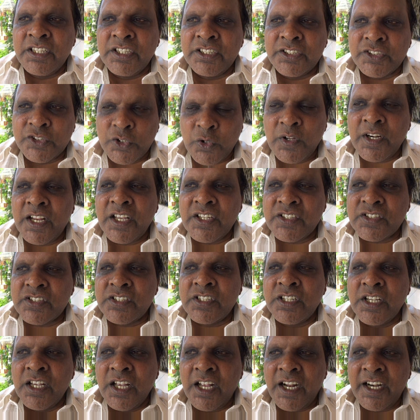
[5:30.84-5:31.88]
shown
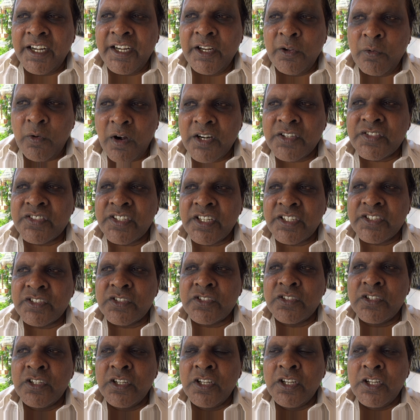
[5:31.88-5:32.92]
us, and he wants
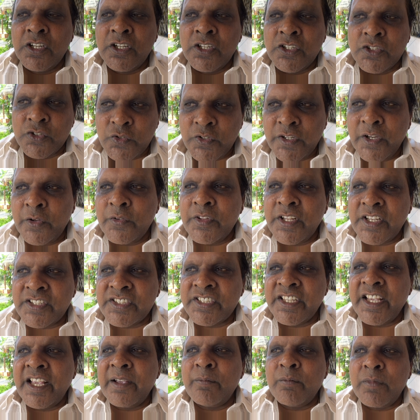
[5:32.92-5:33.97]
us to give the
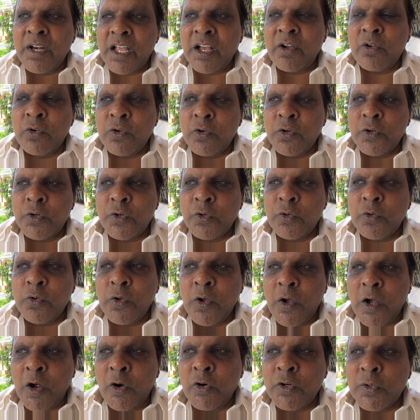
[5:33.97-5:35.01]
same love, to
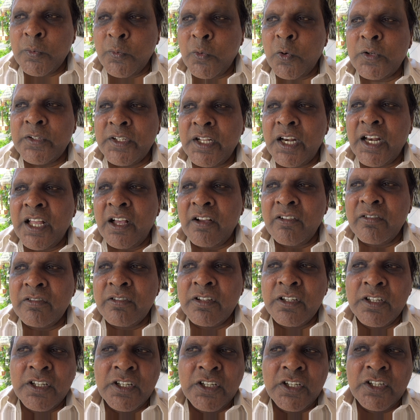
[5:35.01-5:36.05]
outpour the love
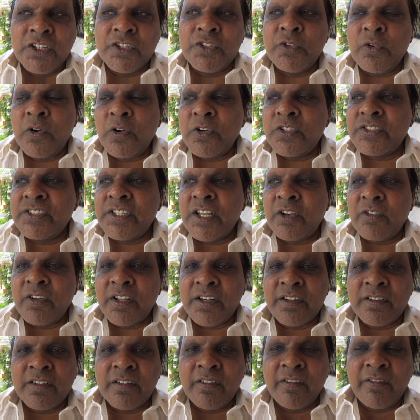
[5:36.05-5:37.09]
towards our
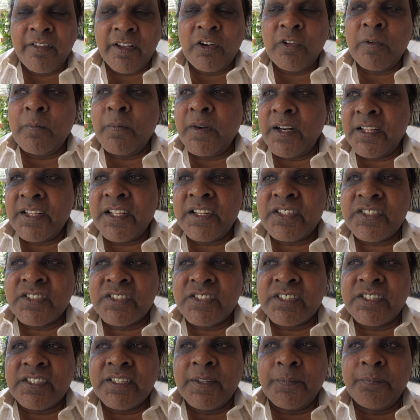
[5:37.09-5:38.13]
fellow
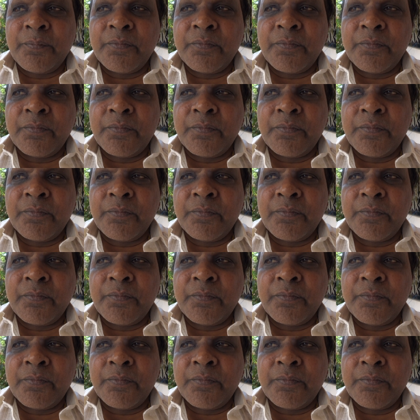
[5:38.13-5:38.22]
brothers.